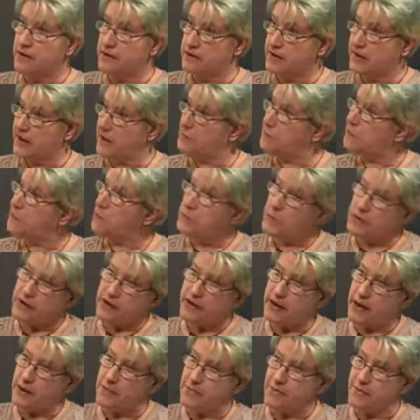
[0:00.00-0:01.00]

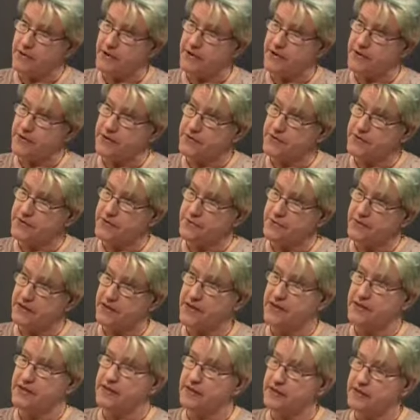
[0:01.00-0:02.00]
911 operators,
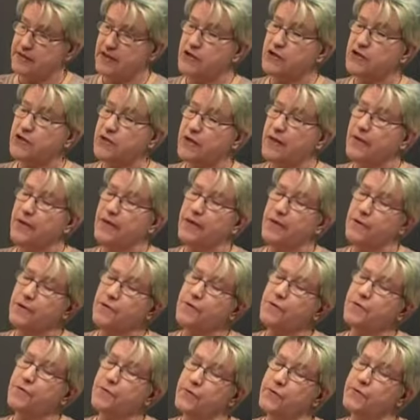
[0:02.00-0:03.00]
because essentially they're
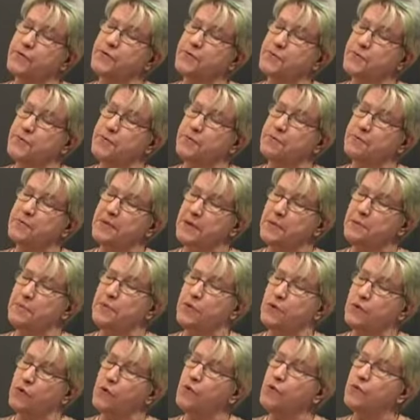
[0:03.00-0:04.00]
the first
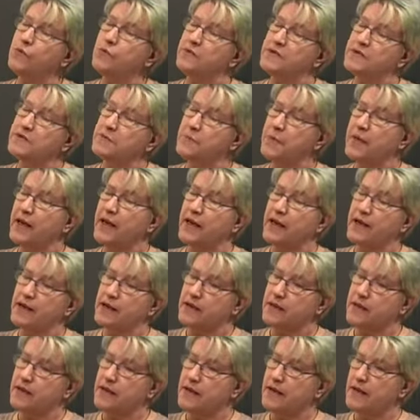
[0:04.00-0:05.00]
people who
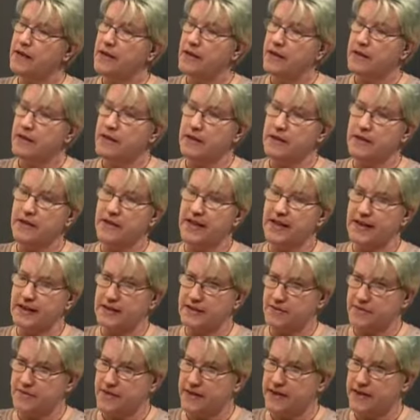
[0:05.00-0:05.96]
respond in case of an